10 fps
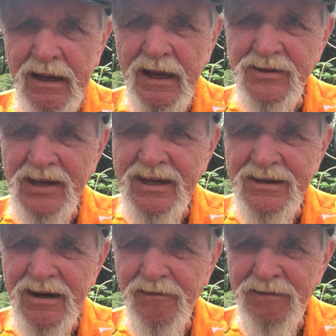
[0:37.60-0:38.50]
it's
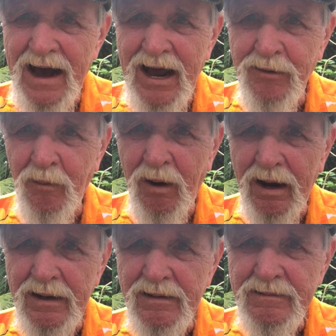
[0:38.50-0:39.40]
easy to find
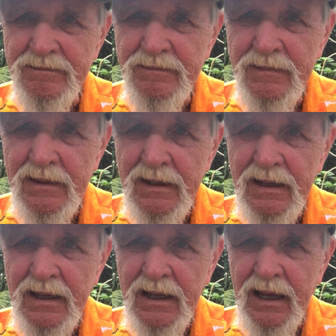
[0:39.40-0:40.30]
one.
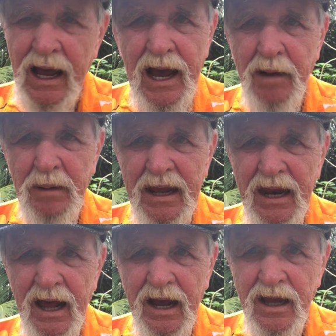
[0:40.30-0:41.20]
I mean,
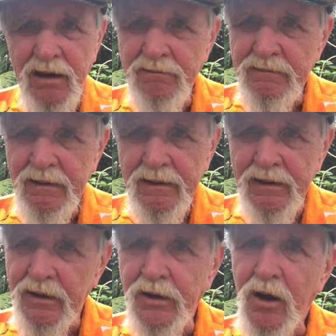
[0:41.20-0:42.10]

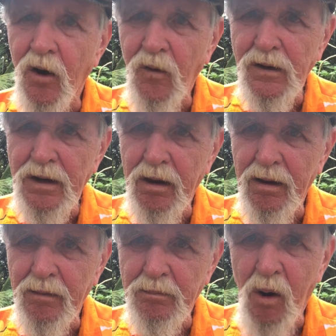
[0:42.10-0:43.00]
you can go
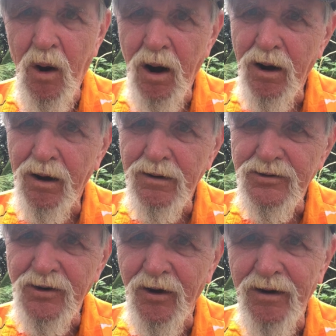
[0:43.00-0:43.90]
into the
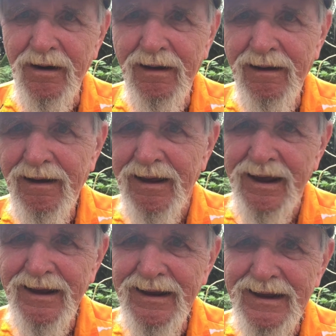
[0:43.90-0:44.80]
bars or
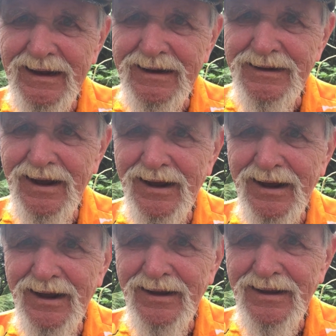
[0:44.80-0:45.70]

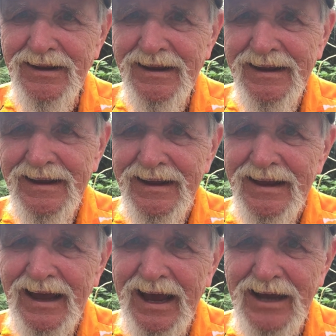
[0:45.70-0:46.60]
in
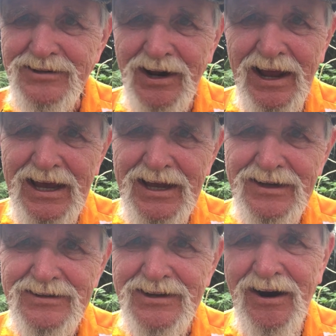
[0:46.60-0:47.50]

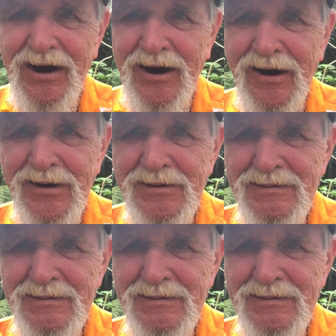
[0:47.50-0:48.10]
Angeles or